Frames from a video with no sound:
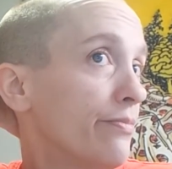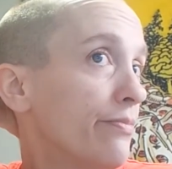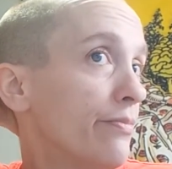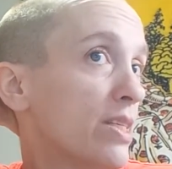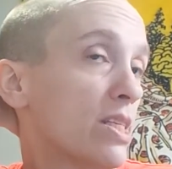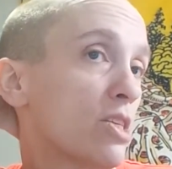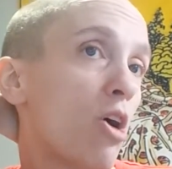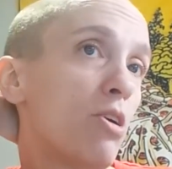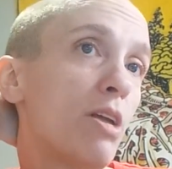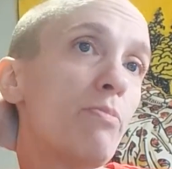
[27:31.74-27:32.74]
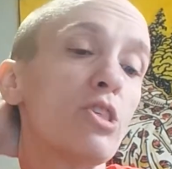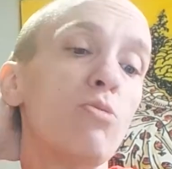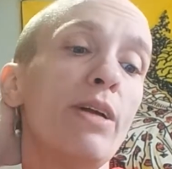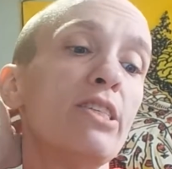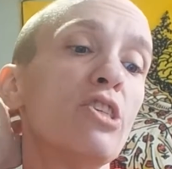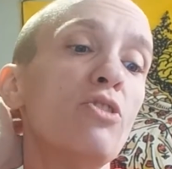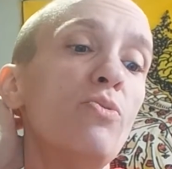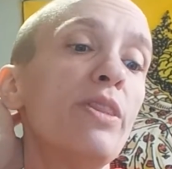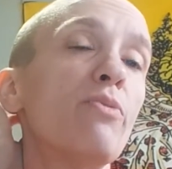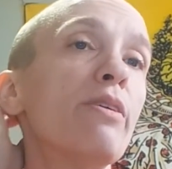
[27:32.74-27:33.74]
This is card number 22
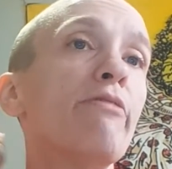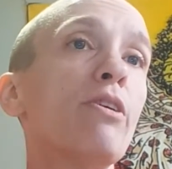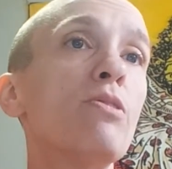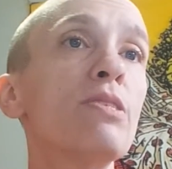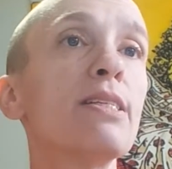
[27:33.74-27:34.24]
in the reverse.